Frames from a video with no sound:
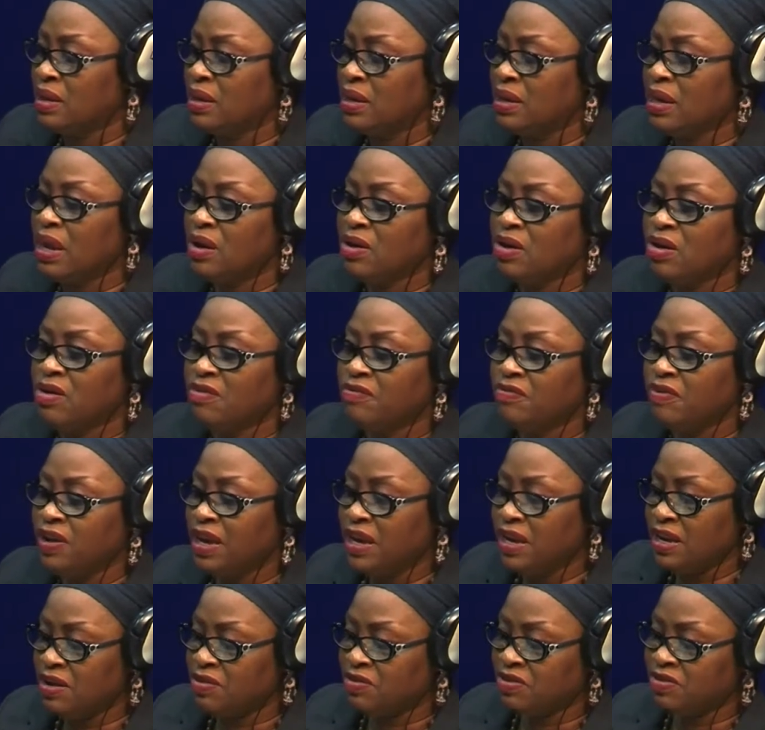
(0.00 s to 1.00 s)
Now,
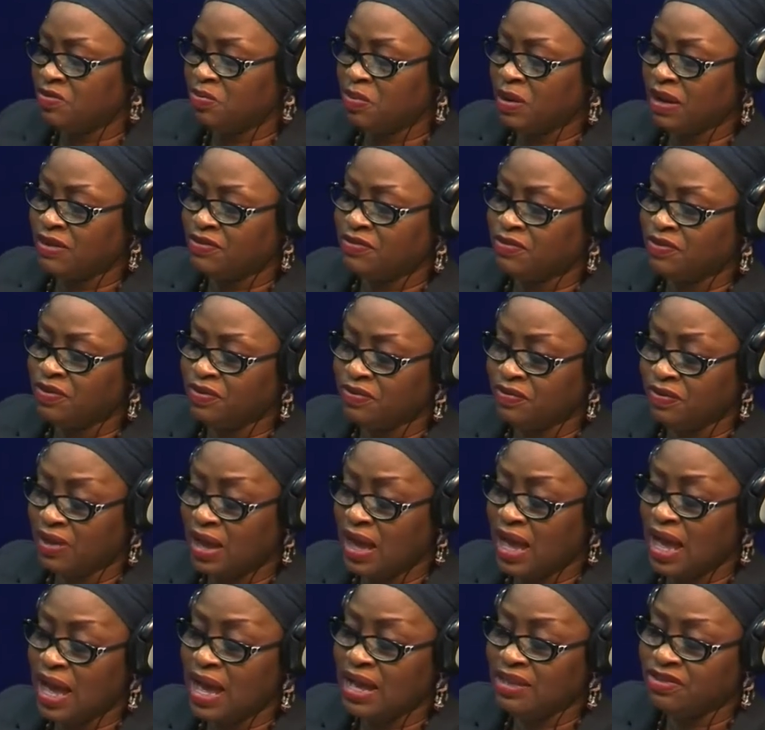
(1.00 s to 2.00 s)
conveying a respectful
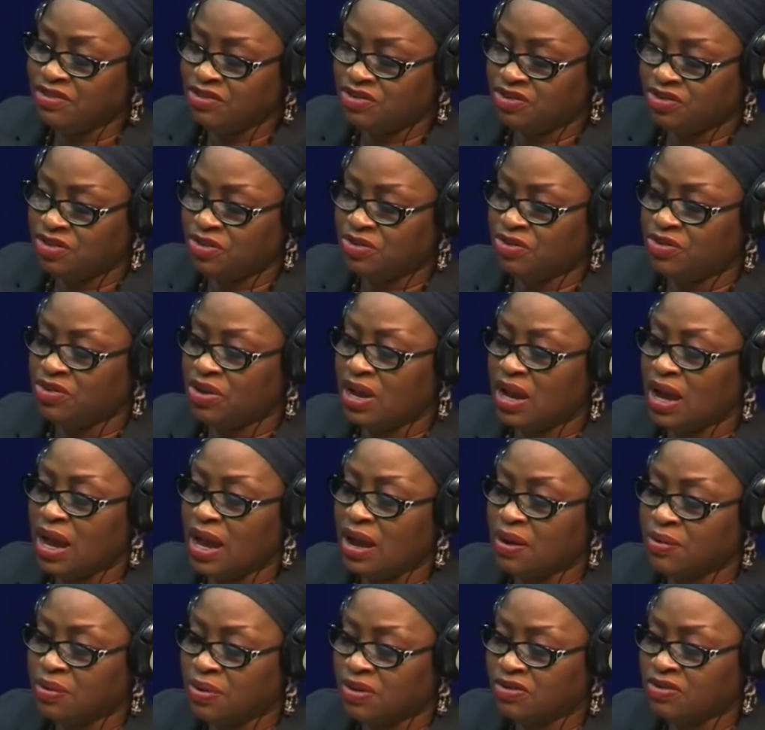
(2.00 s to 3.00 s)
attitude
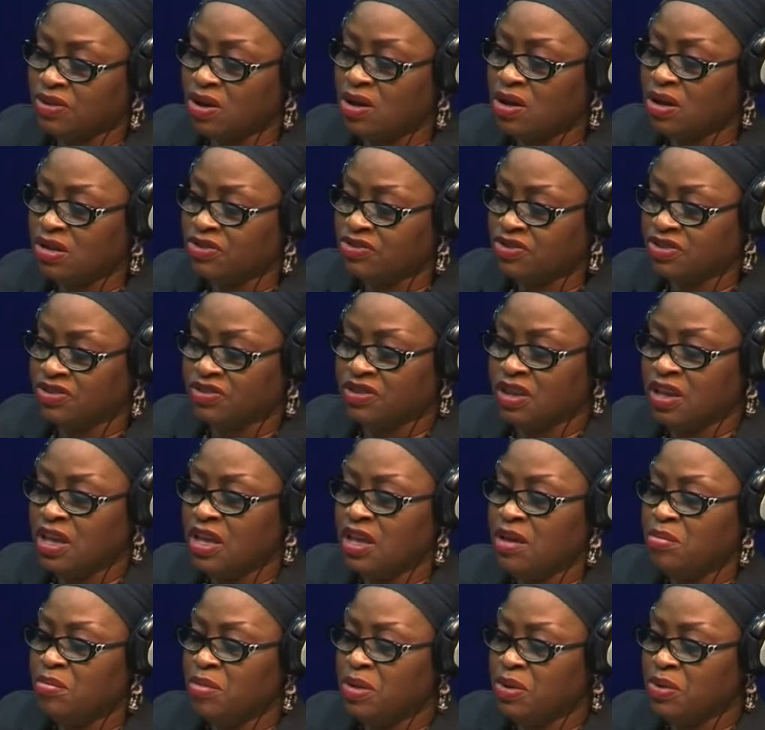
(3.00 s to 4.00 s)
across cultures
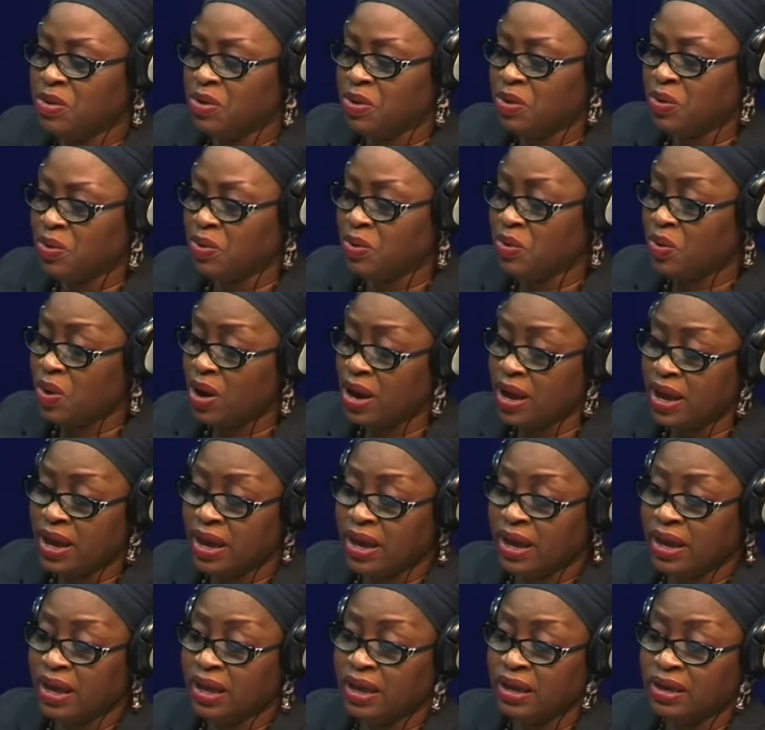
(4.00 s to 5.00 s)
may
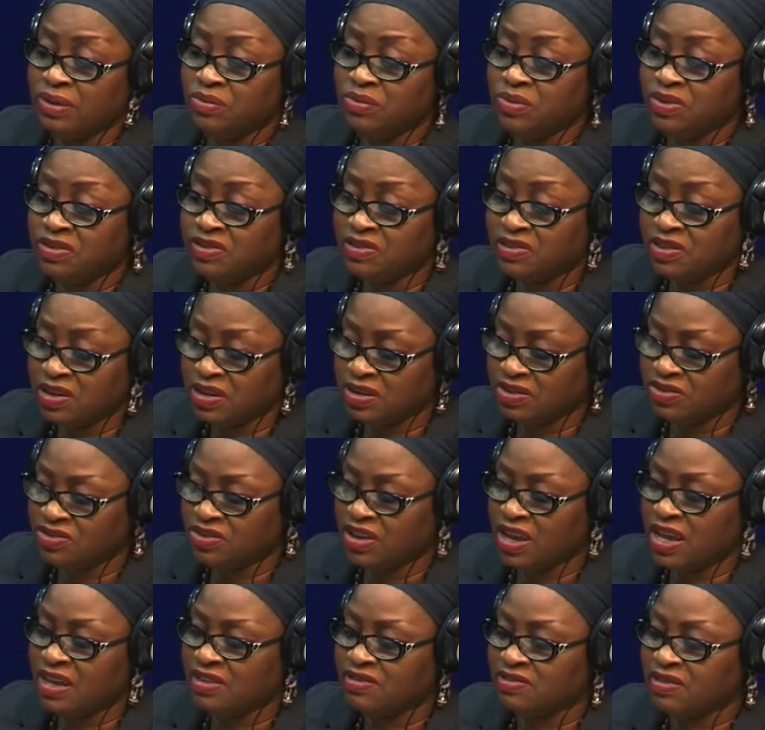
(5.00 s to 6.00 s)
require research
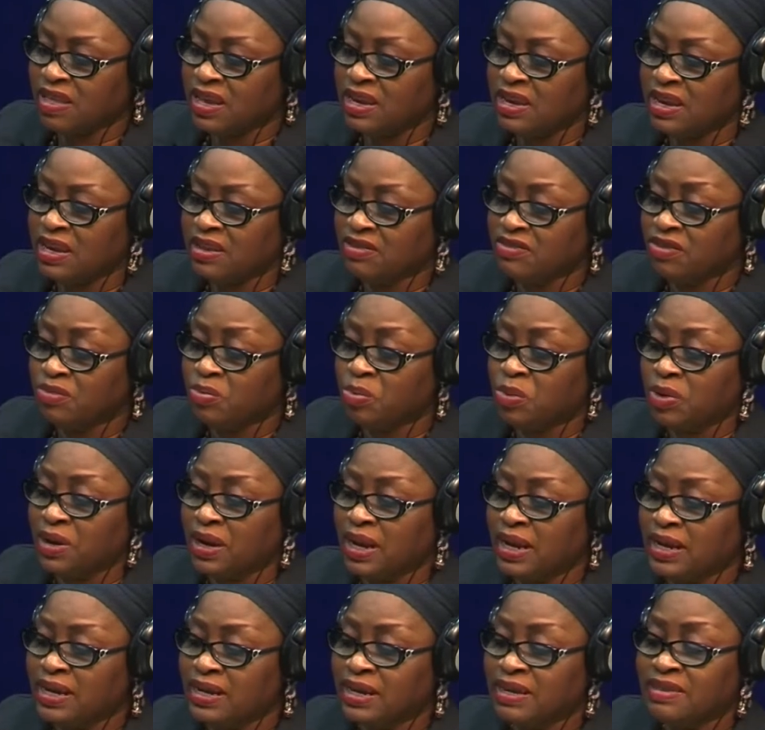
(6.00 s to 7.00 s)
as standards of
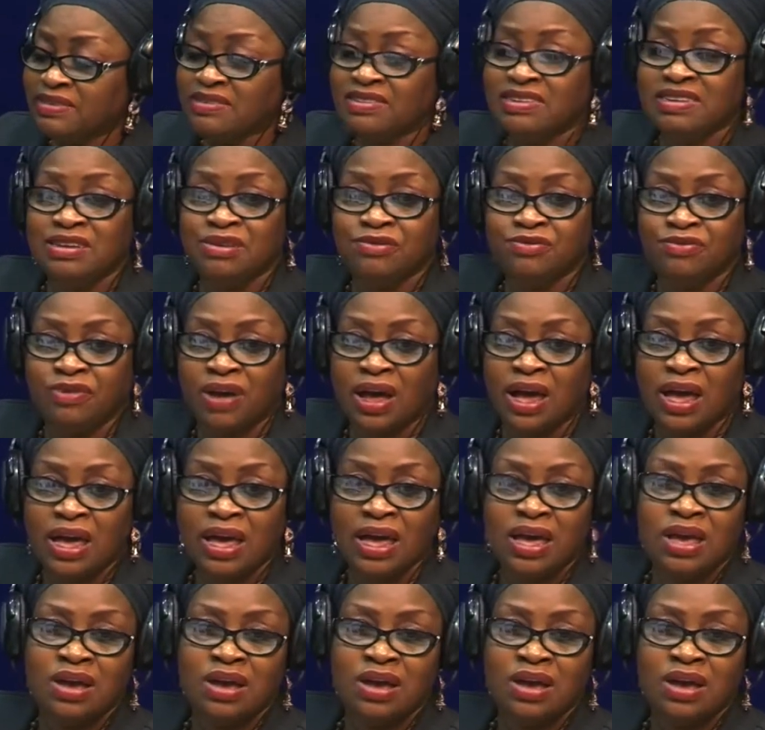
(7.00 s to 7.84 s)
politeness differ.